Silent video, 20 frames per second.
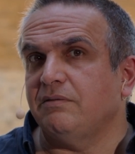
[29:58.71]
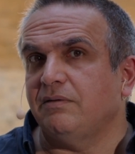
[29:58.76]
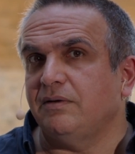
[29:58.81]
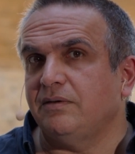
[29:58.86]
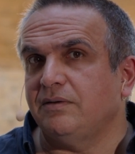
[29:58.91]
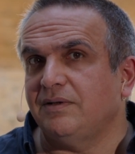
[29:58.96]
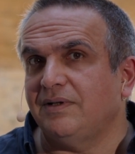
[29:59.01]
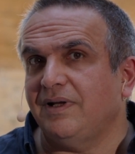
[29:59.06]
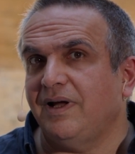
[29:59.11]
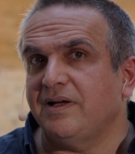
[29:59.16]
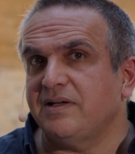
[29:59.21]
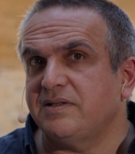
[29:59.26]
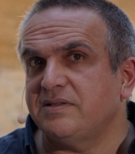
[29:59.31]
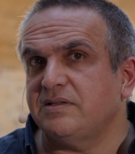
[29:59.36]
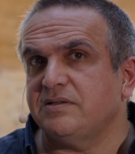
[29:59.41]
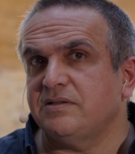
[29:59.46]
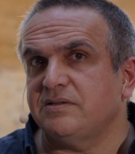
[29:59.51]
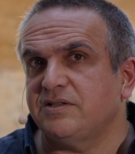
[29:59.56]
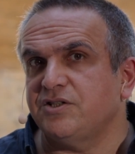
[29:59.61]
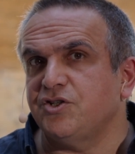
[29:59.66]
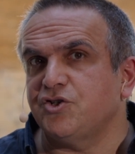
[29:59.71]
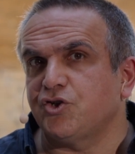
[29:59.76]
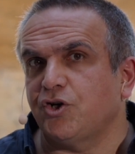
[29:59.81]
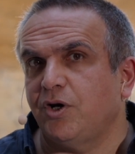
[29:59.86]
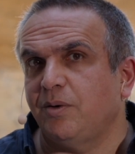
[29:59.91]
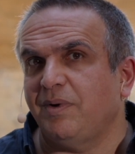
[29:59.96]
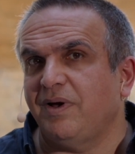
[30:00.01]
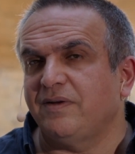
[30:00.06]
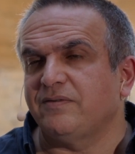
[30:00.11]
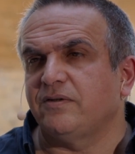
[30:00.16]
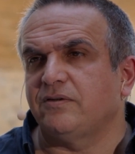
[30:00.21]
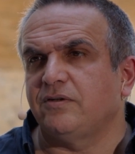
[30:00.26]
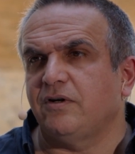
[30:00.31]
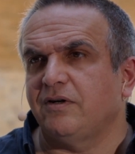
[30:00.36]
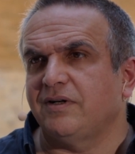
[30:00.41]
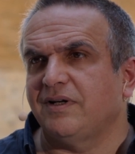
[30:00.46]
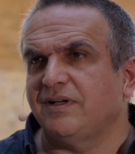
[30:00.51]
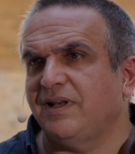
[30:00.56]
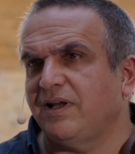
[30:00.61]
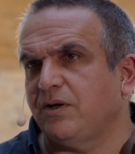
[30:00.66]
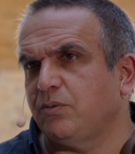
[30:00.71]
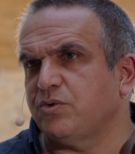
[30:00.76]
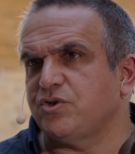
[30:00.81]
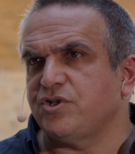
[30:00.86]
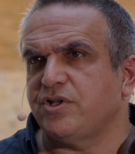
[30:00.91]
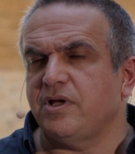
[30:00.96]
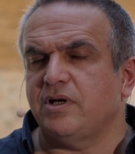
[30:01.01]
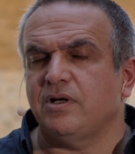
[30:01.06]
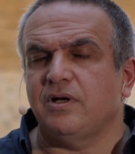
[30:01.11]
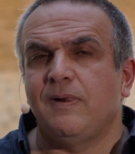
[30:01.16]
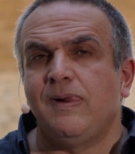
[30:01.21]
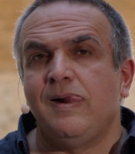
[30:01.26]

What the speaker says: like C# as a target language there.